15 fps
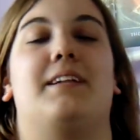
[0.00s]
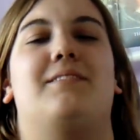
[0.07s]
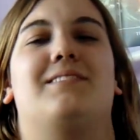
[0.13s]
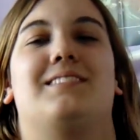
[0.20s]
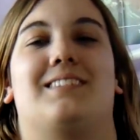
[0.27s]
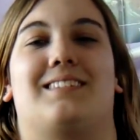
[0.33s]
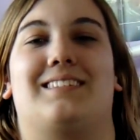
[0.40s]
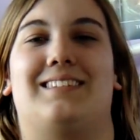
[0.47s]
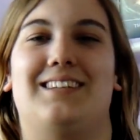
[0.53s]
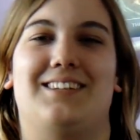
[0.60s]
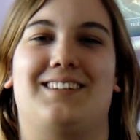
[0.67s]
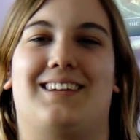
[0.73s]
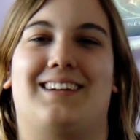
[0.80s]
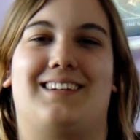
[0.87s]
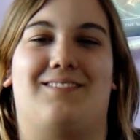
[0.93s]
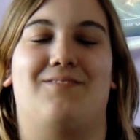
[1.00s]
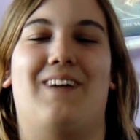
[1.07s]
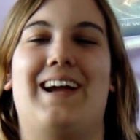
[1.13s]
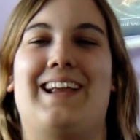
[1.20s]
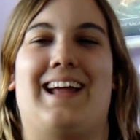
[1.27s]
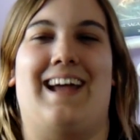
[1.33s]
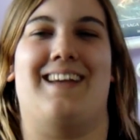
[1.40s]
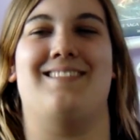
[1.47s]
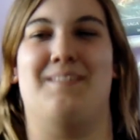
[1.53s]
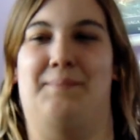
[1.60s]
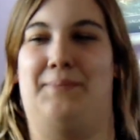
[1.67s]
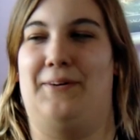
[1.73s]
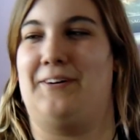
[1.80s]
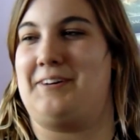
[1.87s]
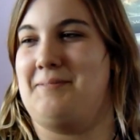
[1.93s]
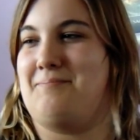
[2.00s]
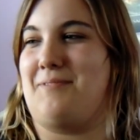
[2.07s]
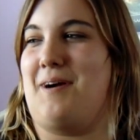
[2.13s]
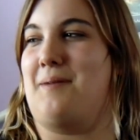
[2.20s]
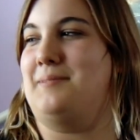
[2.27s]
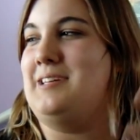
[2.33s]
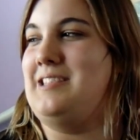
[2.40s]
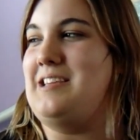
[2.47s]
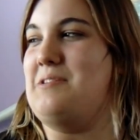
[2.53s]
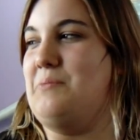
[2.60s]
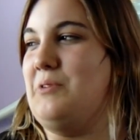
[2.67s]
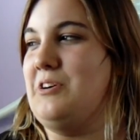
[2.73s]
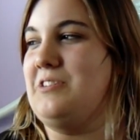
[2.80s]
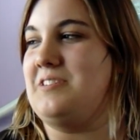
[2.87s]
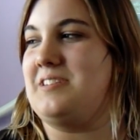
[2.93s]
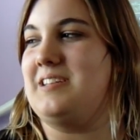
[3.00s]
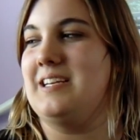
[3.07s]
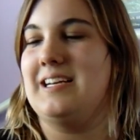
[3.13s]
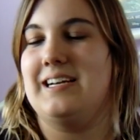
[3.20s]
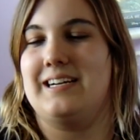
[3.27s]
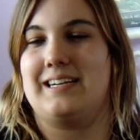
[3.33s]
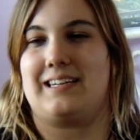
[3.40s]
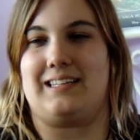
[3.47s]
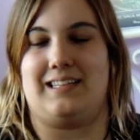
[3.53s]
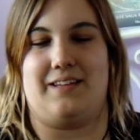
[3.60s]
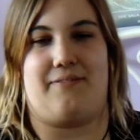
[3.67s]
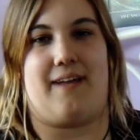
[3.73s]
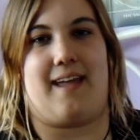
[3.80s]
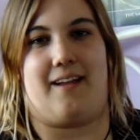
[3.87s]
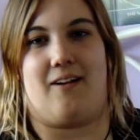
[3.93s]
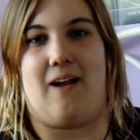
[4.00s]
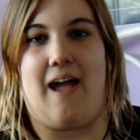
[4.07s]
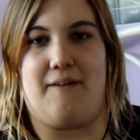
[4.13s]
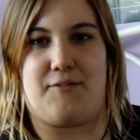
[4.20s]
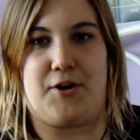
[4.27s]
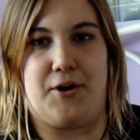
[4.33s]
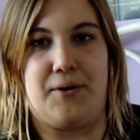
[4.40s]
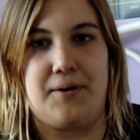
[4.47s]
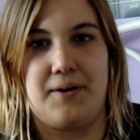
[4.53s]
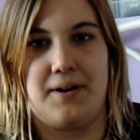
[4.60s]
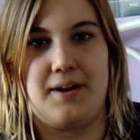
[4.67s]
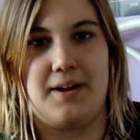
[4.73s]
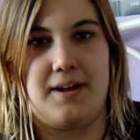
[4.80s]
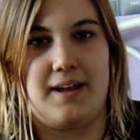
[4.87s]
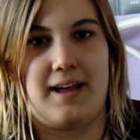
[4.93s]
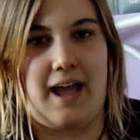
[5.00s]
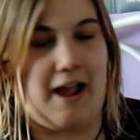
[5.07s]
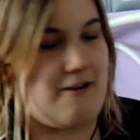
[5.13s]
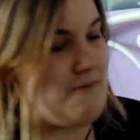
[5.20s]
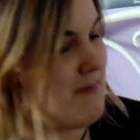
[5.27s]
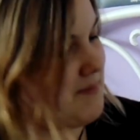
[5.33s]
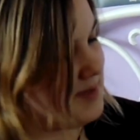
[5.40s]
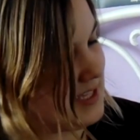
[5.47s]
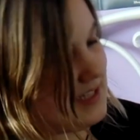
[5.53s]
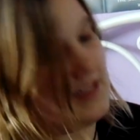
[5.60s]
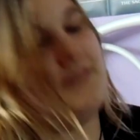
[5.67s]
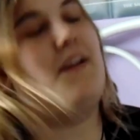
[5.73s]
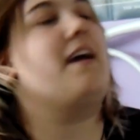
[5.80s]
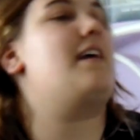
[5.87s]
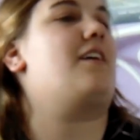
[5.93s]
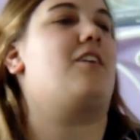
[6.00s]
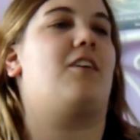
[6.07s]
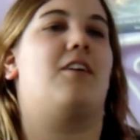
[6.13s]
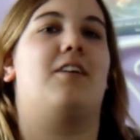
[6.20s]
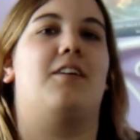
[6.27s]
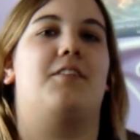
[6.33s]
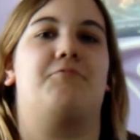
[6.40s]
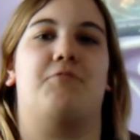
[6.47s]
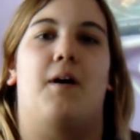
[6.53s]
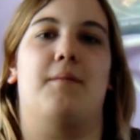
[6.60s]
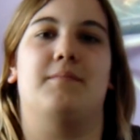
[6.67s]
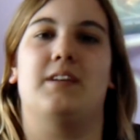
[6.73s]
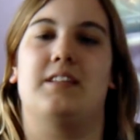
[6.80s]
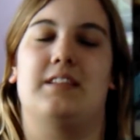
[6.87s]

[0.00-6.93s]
but it was a good way to end the book and probably the worst cliffhanger ever. I remember the cliffhanger from